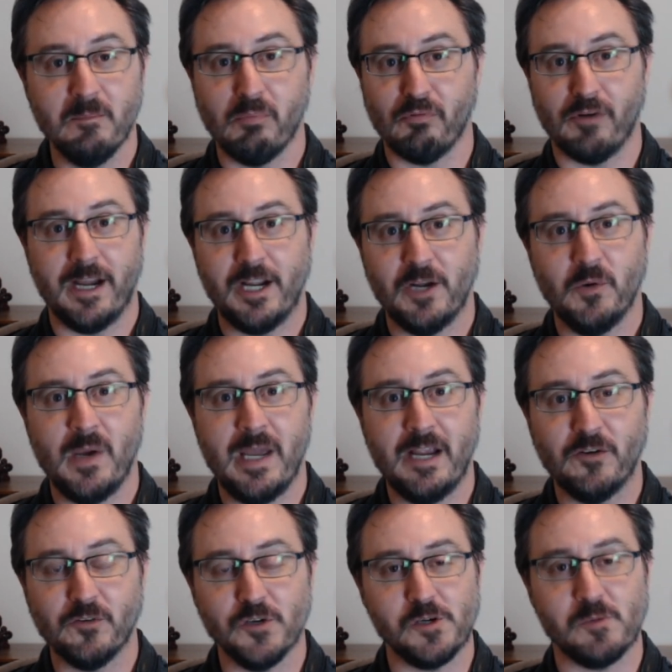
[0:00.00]
breakaway
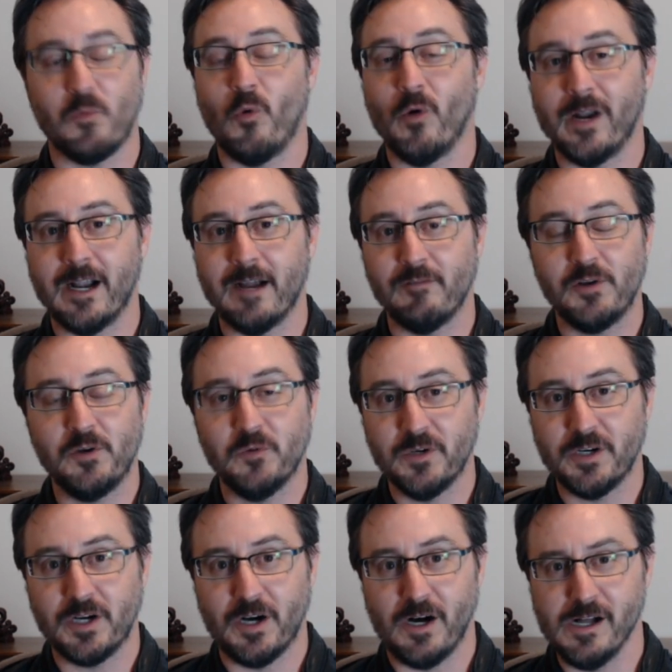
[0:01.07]
group, whatever you want
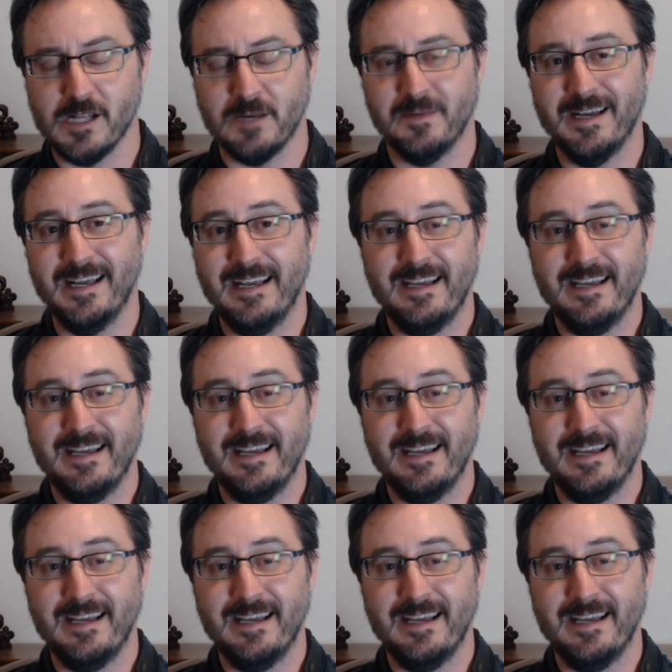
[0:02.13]
to call them.